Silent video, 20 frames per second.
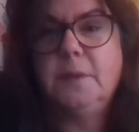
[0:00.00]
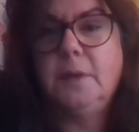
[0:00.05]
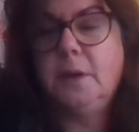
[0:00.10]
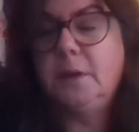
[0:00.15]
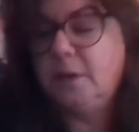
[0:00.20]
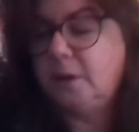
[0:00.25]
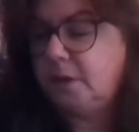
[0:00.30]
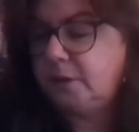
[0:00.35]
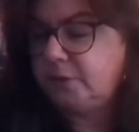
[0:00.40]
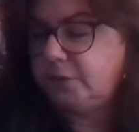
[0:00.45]

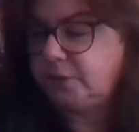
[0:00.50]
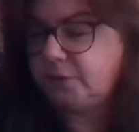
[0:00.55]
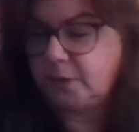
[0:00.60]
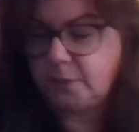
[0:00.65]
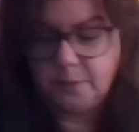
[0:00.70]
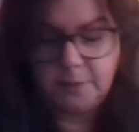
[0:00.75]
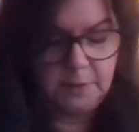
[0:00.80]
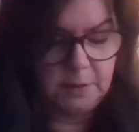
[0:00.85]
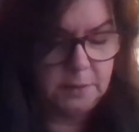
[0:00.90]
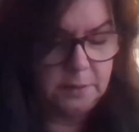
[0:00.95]
I just
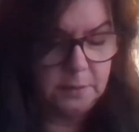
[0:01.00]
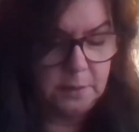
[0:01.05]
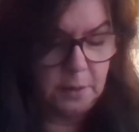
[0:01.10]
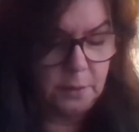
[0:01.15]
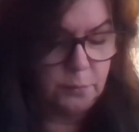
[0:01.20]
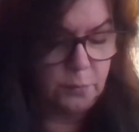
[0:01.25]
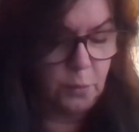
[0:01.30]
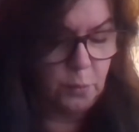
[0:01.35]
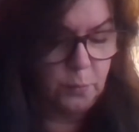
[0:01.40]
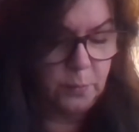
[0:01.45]
don't think you can go
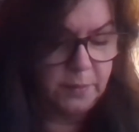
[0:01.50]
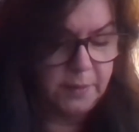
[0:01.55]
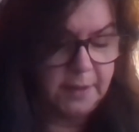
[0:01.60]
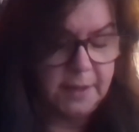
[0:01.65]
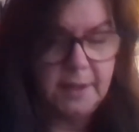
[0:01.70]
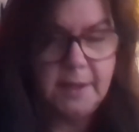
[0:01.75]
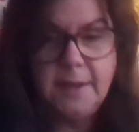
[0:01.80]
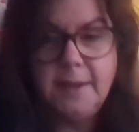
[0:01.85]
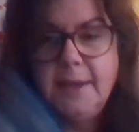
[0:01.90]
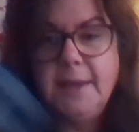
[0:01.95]
wrong with
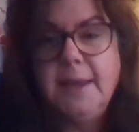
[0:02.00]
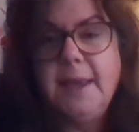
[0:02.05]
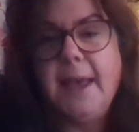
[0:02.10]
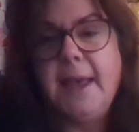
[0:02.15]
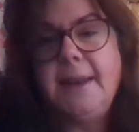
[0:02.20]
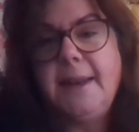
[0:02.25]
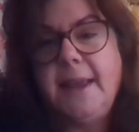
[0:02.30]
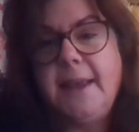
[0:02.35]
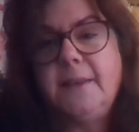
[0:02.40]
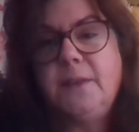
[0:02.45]
it.
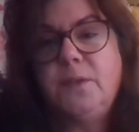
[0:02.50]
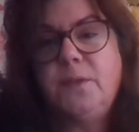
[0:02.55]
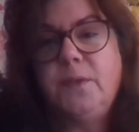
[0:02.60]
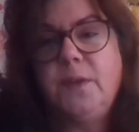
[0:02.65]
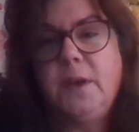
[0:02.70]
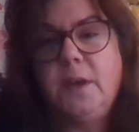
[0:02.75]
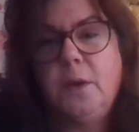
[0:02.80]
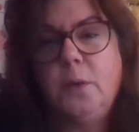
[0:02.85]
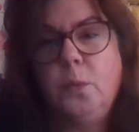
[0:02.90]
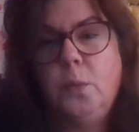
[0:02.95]
And as
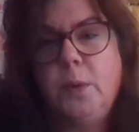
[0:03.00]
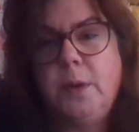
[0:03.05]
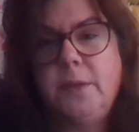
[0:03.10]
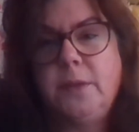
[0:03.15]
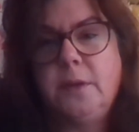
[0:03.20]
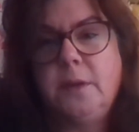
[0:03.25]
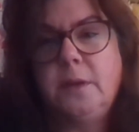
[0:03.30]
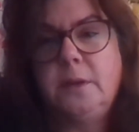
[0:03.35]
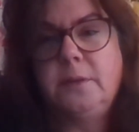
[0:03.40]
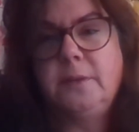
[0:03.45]
for
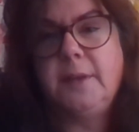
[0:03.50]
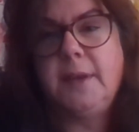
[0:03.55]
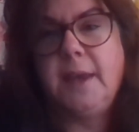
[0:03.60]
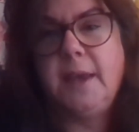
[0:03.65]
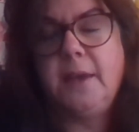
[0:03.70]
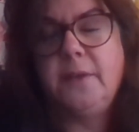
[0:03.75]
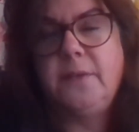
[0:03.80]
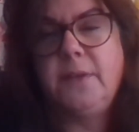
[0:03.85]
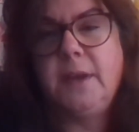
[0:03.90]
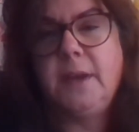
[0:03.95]
whether to
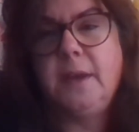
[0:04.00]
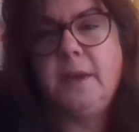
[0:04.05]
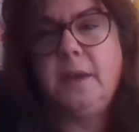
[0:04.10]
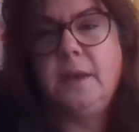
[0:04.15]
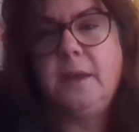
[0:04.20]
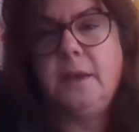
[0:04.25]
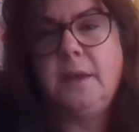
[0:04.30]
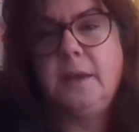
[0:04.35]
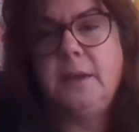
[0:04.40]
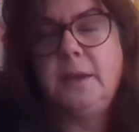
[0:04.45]
have it,
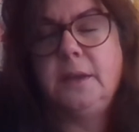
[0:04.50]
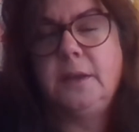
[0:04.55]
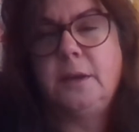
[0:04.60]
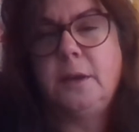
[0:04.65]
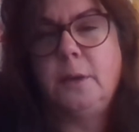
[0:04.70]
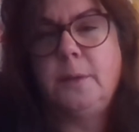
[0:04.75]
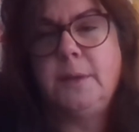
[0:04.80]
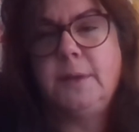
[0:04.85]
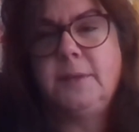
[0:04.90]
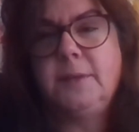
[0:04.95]
you know,
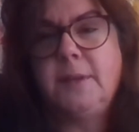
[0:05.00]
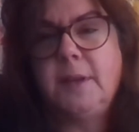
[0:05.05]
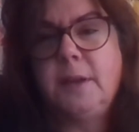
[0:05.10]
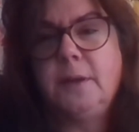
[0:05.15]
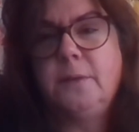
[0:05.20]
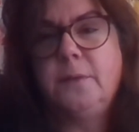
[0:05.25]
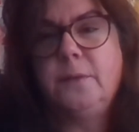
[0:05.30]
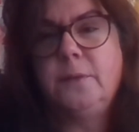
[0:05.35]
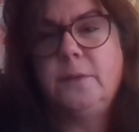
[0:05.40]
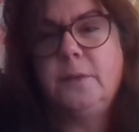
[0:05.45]
instead
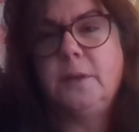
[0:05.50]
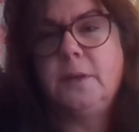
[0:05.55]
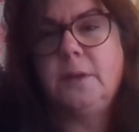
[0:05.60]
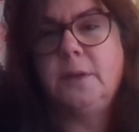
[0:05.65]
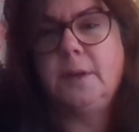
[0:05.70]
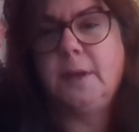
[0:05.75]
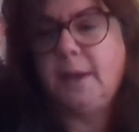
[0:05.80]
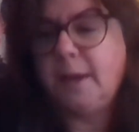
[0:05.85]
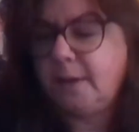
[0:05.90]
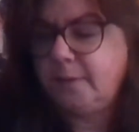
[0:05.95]
of
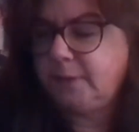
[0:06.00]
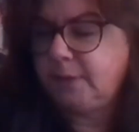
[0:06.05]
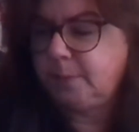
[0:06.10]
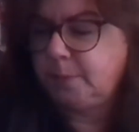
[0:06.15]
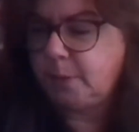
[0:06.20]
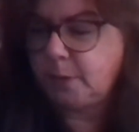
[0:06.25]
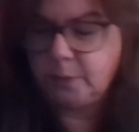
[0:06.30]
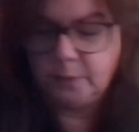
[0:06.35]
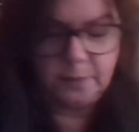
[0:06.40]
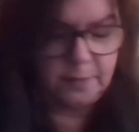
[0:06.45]
having
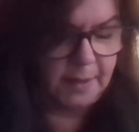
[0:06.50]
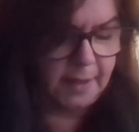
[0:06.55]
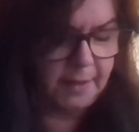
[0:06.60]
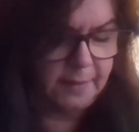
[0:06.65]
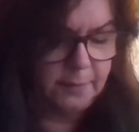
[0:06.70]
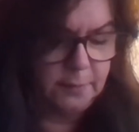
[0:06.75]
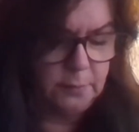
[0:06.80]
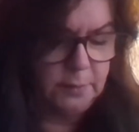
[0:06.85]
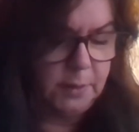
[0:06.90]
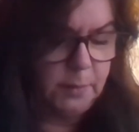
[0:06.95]
both that
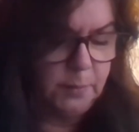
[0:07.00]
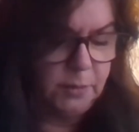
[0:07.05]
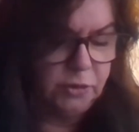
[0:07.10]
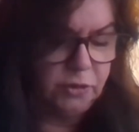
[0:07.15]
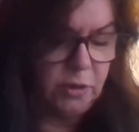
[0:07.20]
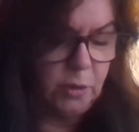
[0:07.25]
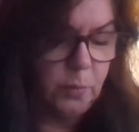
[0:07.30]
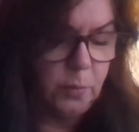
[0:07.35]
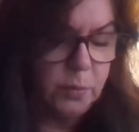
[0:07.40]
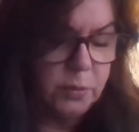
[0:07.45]
and the Green
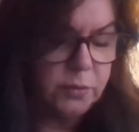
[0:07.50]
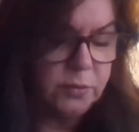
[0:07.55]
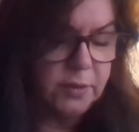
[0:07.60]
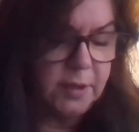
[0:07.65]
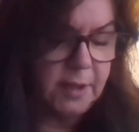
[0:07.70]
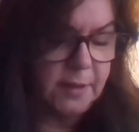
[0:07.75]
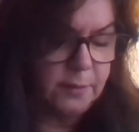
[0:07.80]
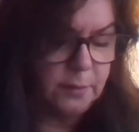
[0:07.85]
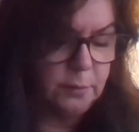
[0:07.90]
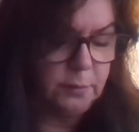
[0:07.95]
Witch, I will
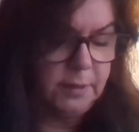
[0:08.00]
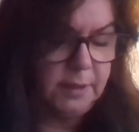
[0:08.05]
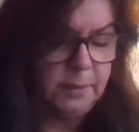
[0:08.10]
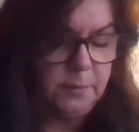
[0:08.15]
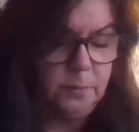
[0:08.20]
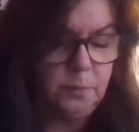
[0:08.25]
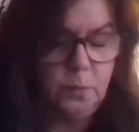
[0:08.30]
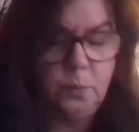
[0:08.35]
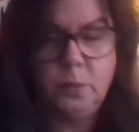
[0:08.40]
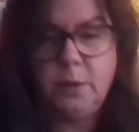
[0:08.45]
get the
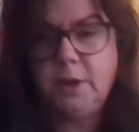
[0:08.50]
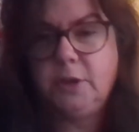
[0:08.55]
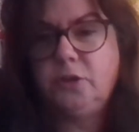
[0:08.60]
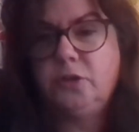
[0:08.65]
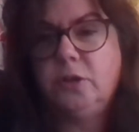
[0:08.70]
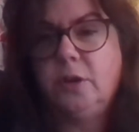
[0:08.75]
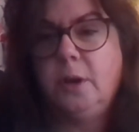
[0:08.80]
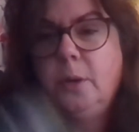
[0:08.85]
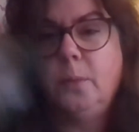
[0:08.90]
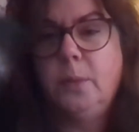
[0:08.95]
Green
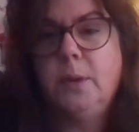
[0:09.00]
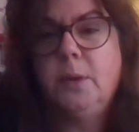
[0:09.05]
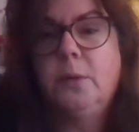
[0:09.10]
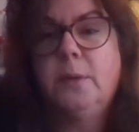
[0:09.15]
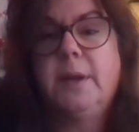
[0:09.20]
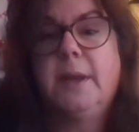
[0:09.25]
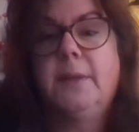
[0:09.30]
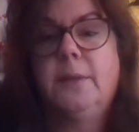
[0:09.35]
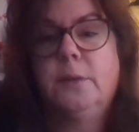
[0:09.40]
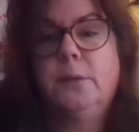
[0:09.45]

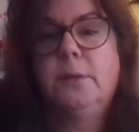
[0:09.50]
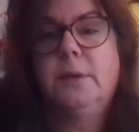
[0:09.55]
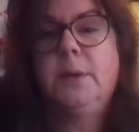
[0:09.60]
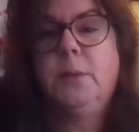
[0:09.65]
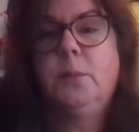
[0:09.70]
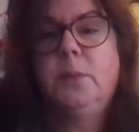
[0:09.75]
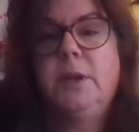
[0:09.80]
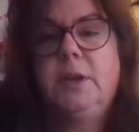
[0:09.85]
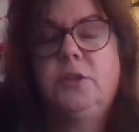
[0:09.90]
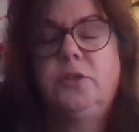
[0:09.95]

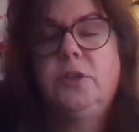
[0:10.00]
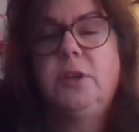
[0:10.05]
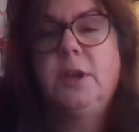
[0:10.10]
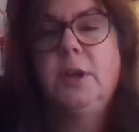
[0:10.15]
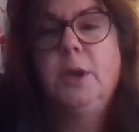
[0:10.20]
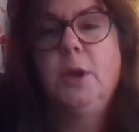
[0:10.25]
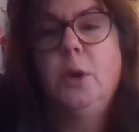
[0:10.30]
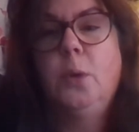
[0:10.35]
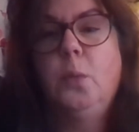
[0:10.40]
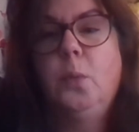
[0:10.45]
Witch
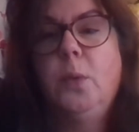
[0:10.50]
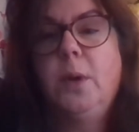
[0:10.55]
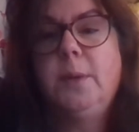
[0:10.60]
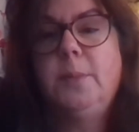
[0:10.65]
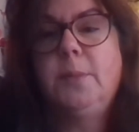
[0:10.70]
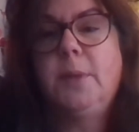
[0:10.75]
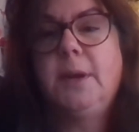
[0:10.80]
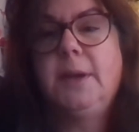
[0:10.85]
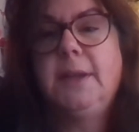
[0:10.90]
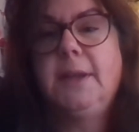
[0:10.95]
when
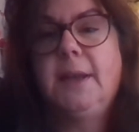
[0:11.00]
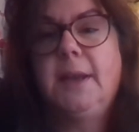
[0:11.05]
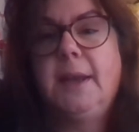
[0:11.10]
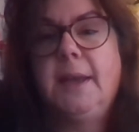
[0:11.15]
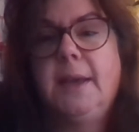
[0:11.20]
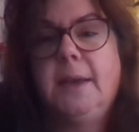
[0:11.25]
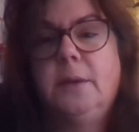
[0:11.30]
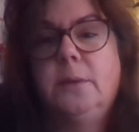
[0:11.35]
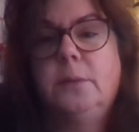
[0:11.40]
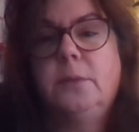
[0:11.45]
money
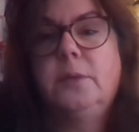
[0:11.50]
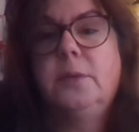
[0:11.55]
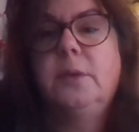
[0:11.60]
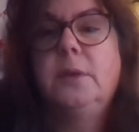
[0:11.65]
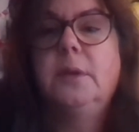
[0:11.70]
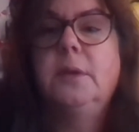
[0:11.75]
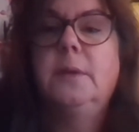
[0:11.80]
allows.